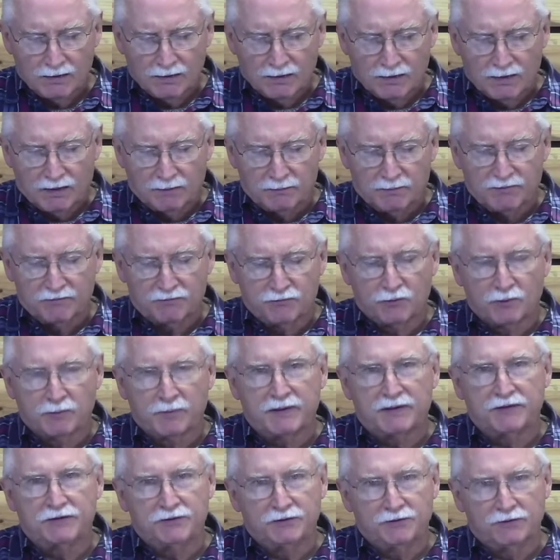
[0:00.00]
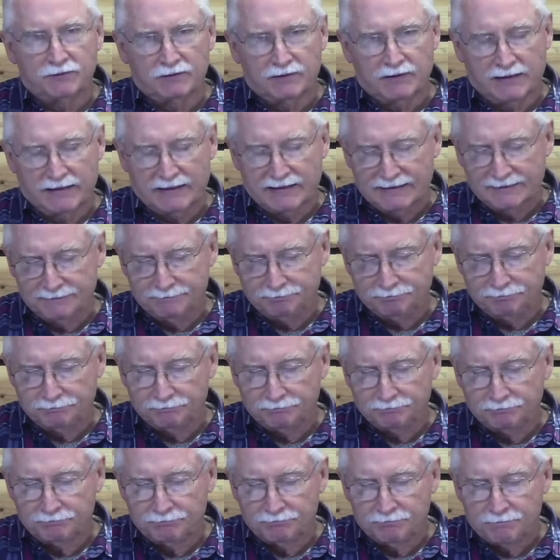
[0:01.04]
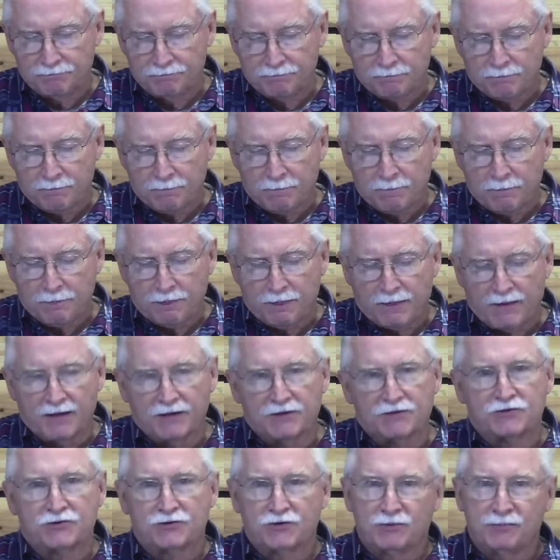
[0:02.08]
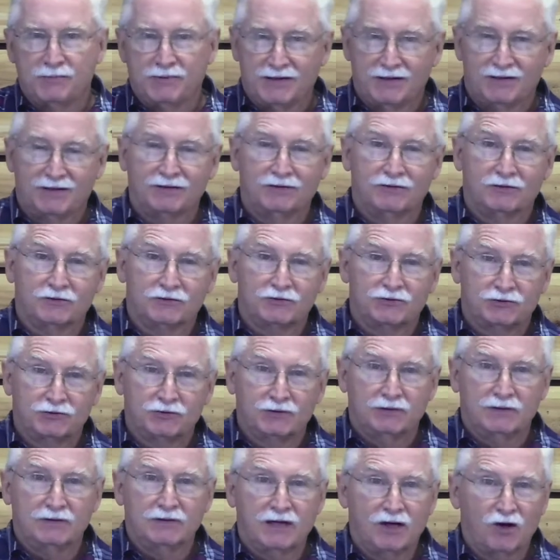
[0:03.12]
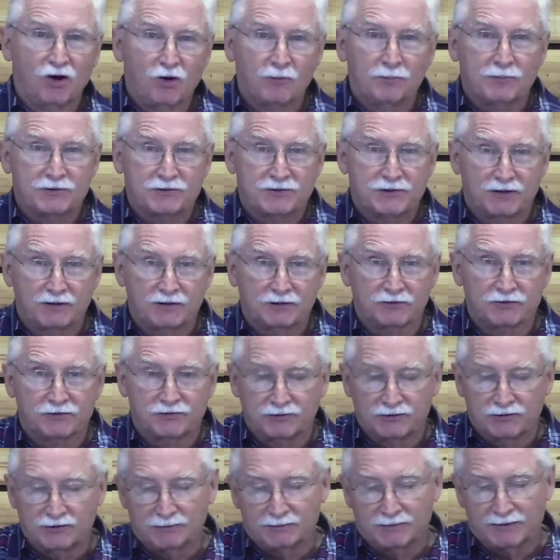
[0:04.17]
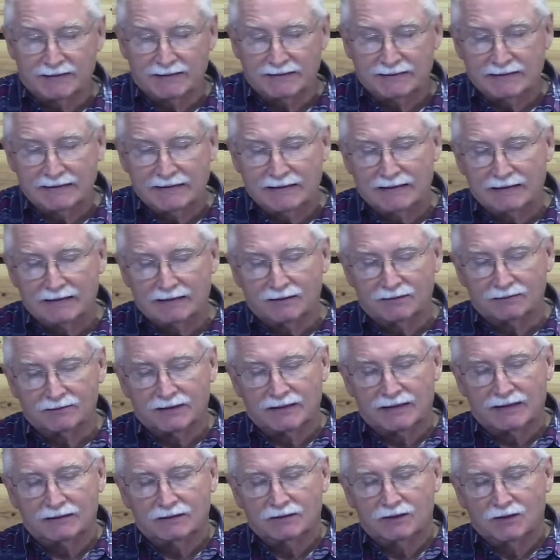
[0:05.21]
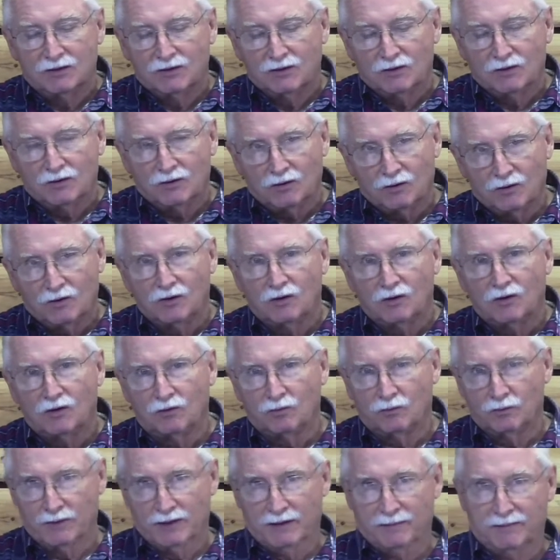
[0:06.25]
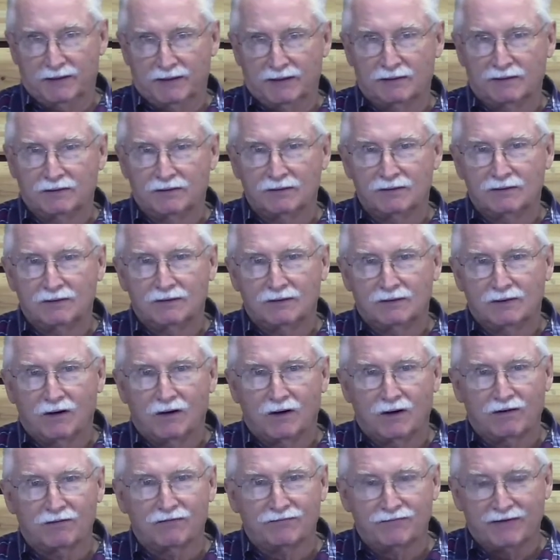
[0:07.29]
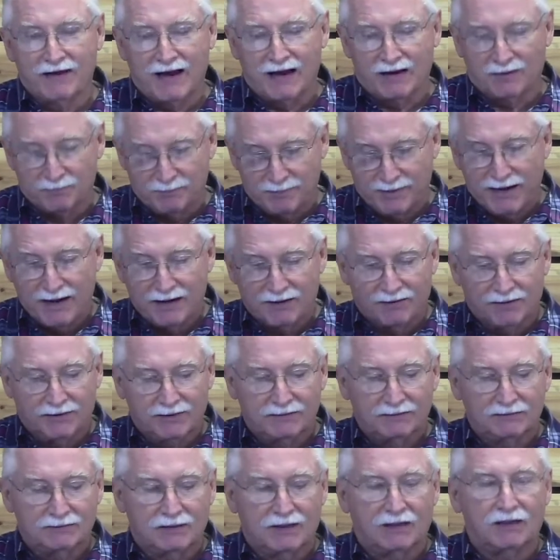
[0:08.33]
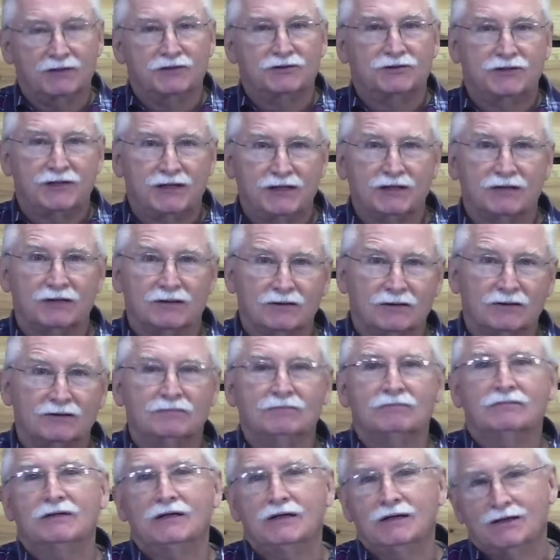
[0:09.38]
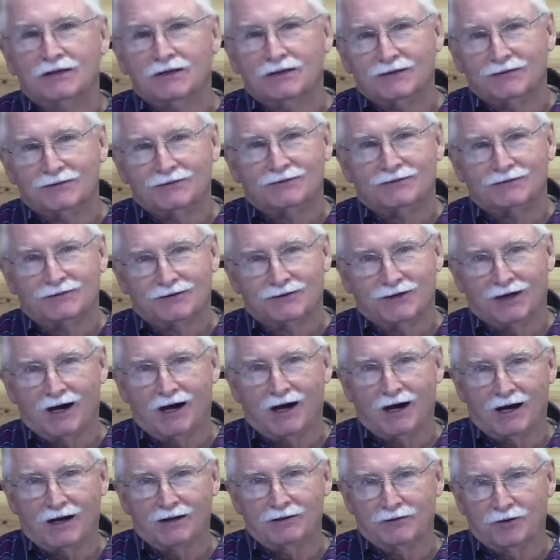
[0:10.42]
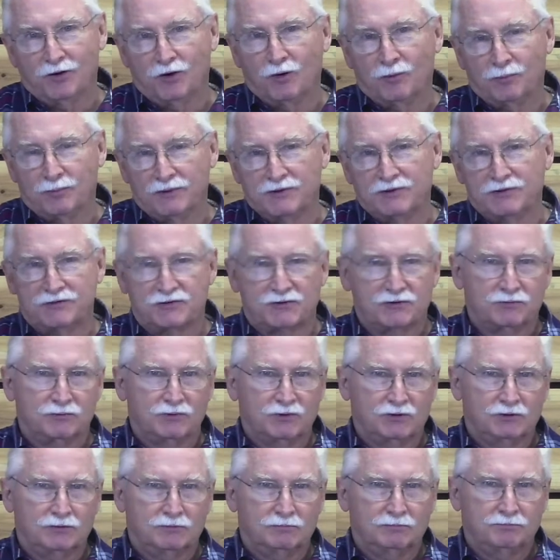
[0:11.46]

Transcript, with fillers: And before we do that, it should be understood, and I hope it's understood by now, that all women are in fact barren until God opens the womb.